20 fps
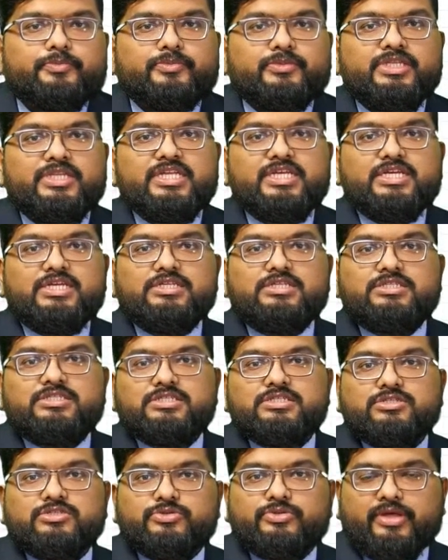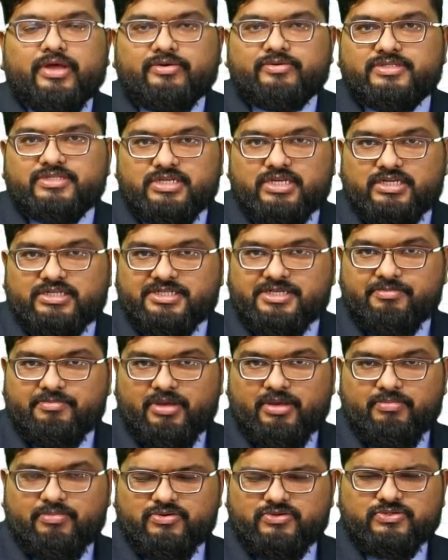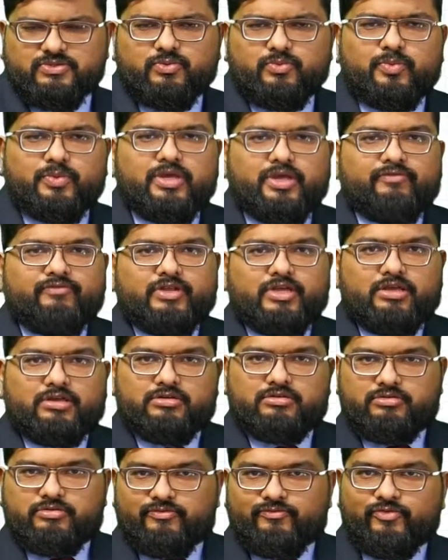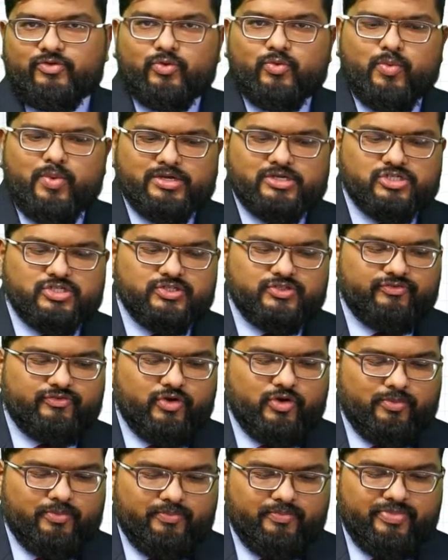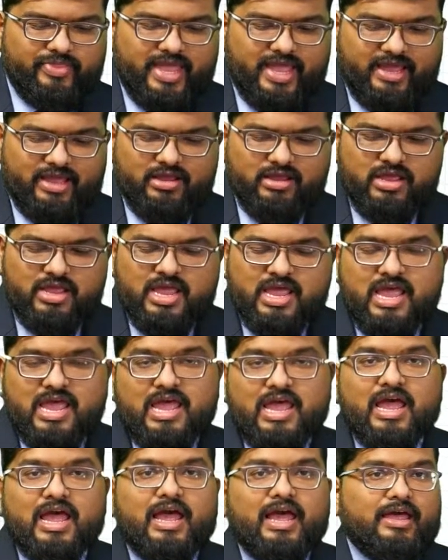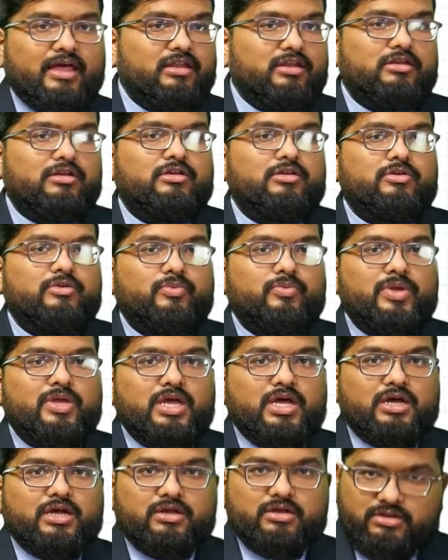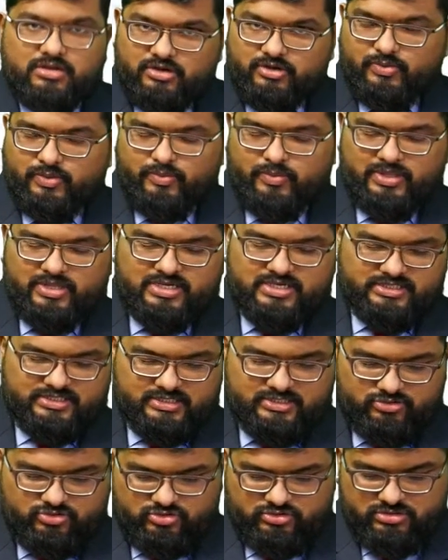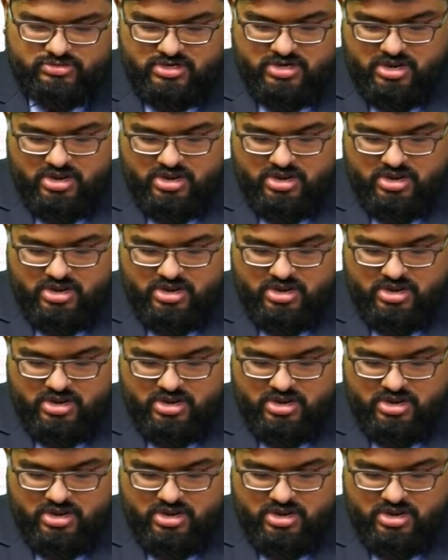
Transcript: NEET 2018 paper. So we have taken a few questions from there and we are continuing with the discussion.